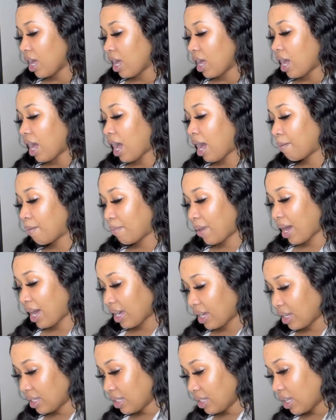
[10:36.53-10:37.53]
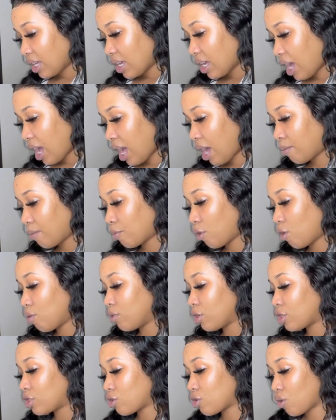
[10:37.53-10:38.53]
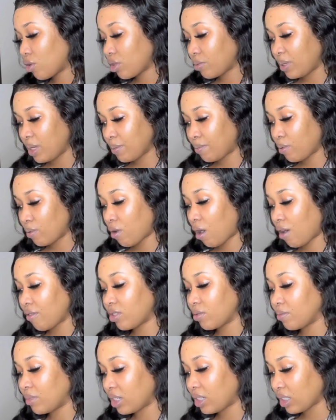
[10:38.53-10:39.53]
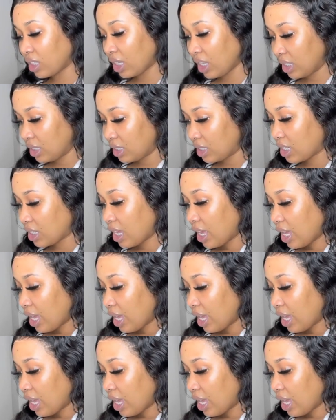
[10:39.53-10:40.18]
among almost all people of the Middle East.